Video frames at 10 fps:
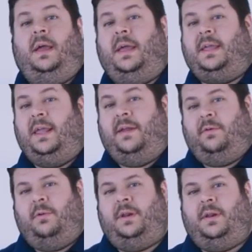Hi again,
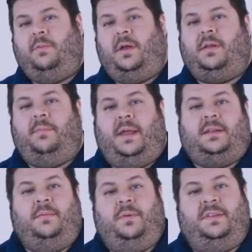everyone, and welcome
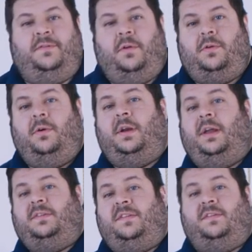back to Brentsville
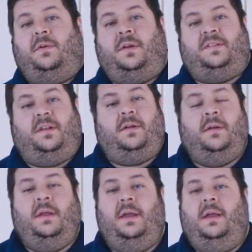Courthouse Historic
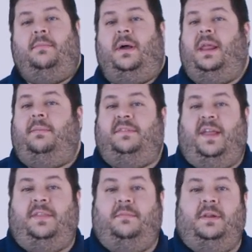Center. My name is
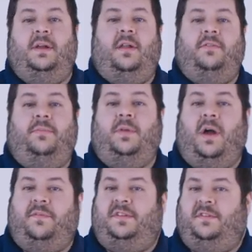Nathan McDonald from the
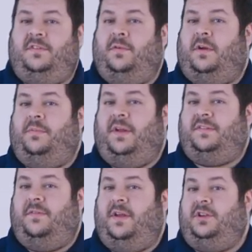Office of Historic
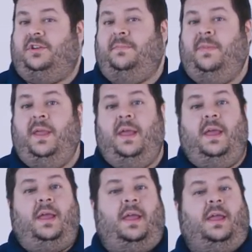Preservation,
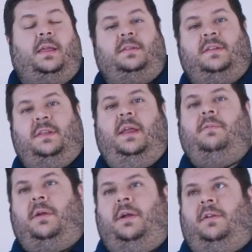and
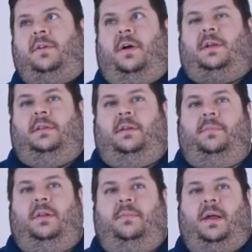today we're here to talk a
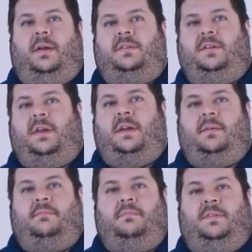little bit about
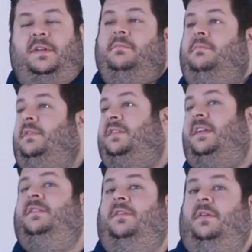um, some
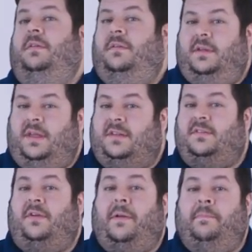seasonal
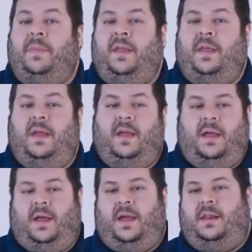history.
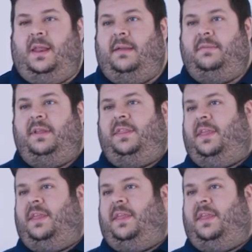Uh, namely,